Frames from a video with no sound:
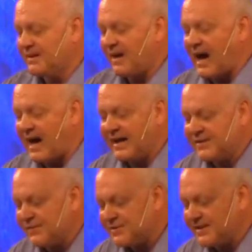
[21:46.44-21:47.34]
Eyes
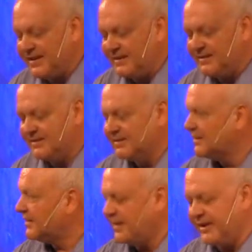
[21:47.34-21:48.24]
for seeing,
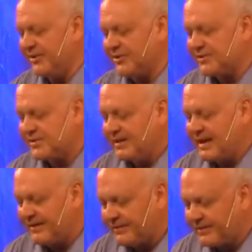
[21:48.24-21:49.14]
the ears
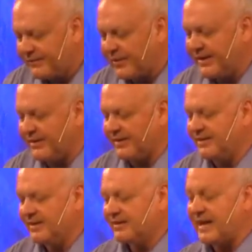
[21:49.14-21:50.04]
for hearing,
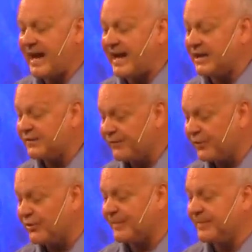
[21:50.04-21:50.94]
the hand for
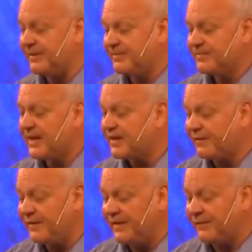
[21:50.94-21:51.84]
gripping, and the
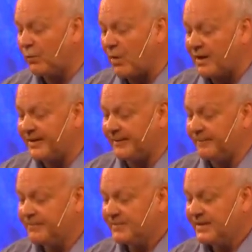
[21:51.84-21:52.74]
feet for walking.
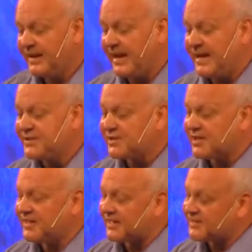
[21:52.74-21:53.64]
Each is
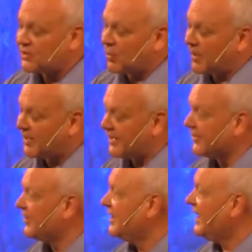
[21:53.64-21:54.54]
connected to one
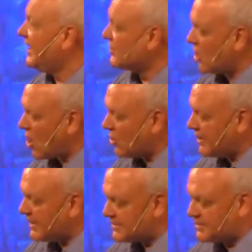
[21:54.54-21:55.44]
another and is all
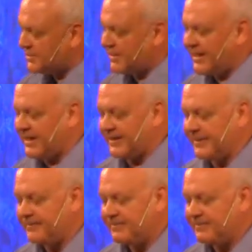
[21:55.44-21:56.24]
connected to the head.